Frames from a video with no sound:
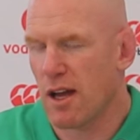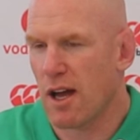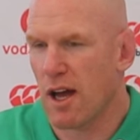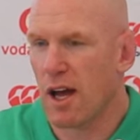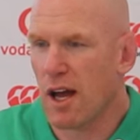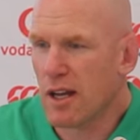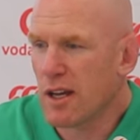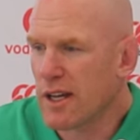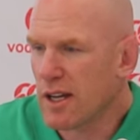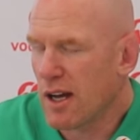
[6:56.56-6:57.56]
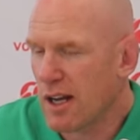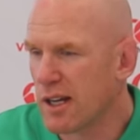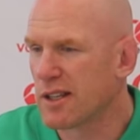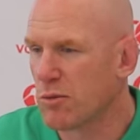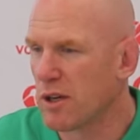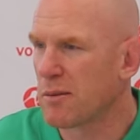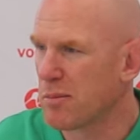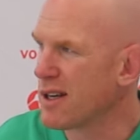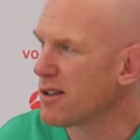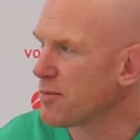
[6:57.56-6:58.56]
I like the way the
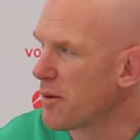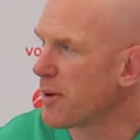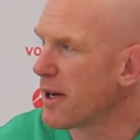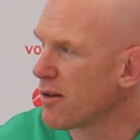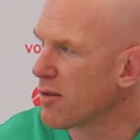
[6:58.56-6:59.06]
players prepare